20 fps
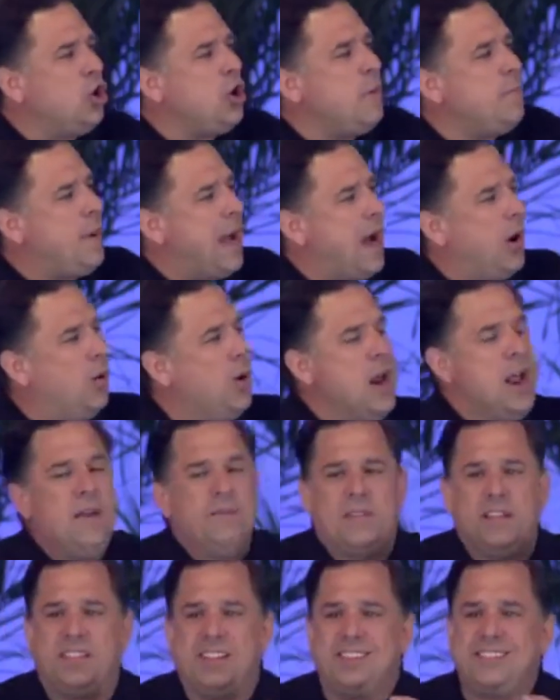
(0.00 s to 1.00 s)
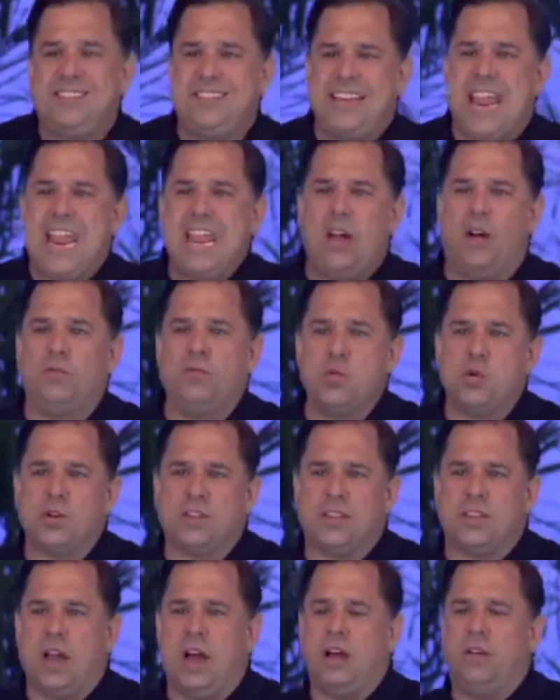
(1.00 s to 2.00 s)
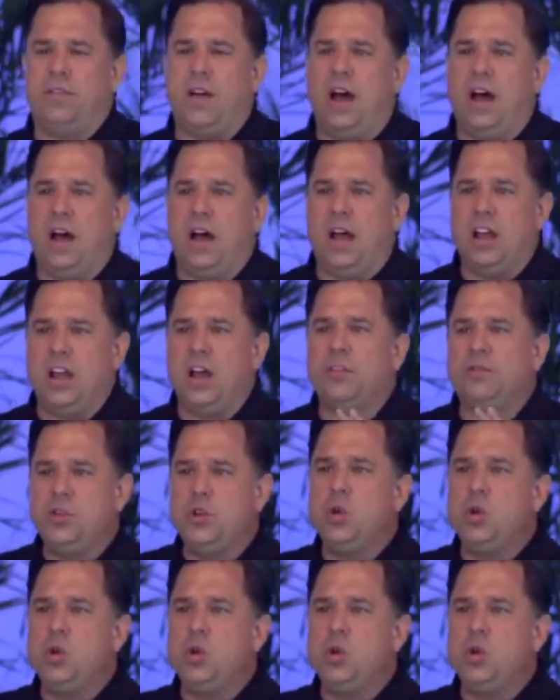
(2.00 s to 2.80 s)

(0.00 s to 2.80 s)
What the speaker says: about that the state of New